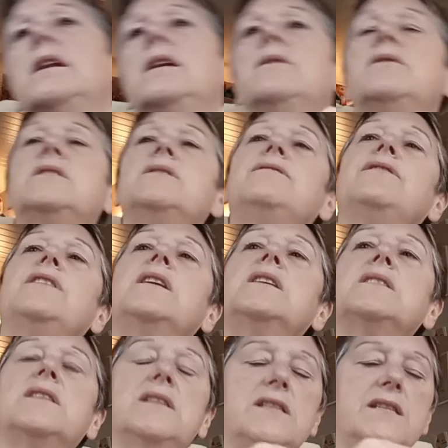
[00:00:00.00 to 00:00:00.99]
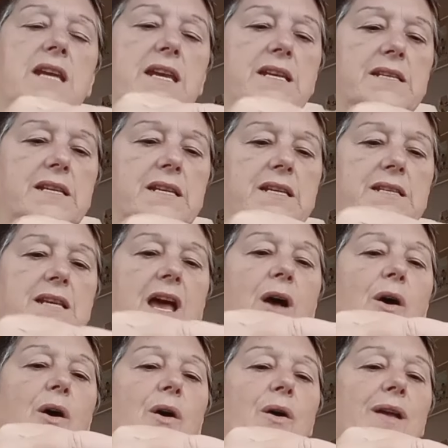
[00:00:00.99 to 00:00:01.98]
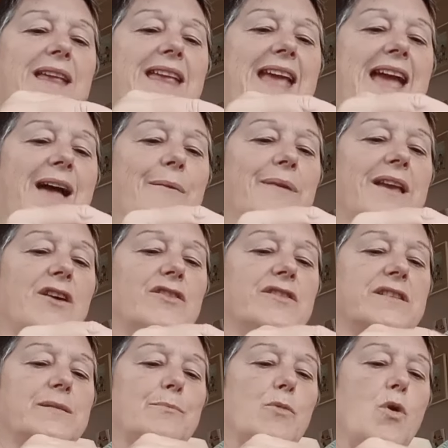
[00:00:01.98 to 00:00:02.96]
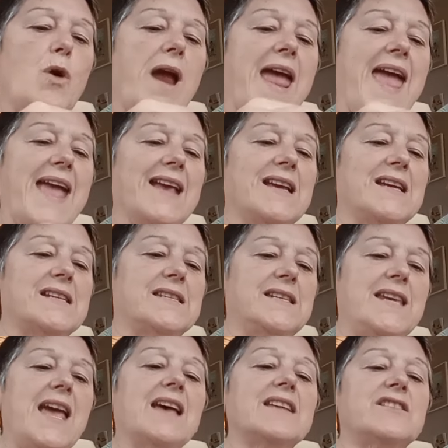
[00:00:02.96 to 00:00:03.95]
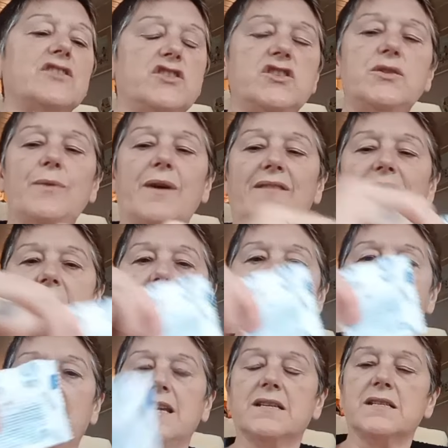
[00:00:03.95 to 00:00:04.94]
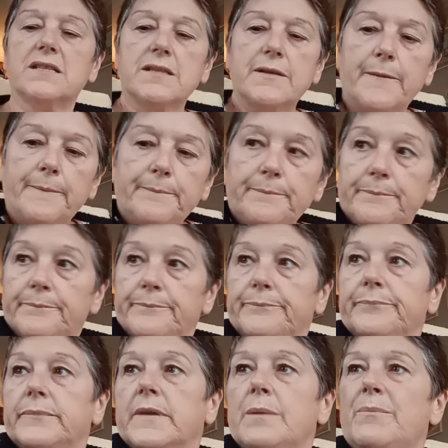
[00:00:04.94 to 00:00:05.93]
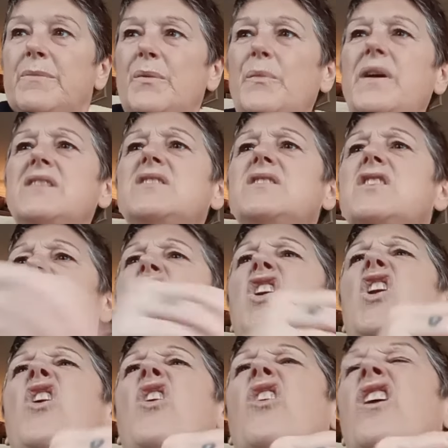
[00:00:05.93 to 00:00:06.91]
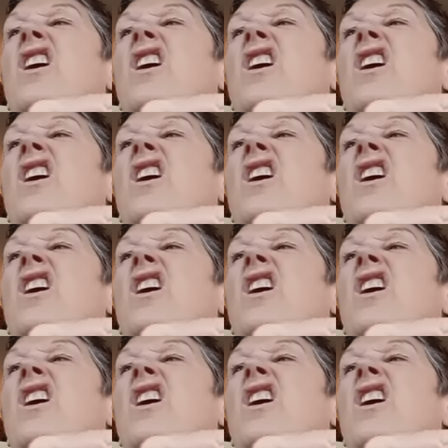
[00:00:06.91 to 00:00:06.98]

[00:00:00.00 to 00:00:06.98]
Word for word: I don't think it's in Daisy's. Oh! got some more eggs. Yes, I do have eggs. where's the clock?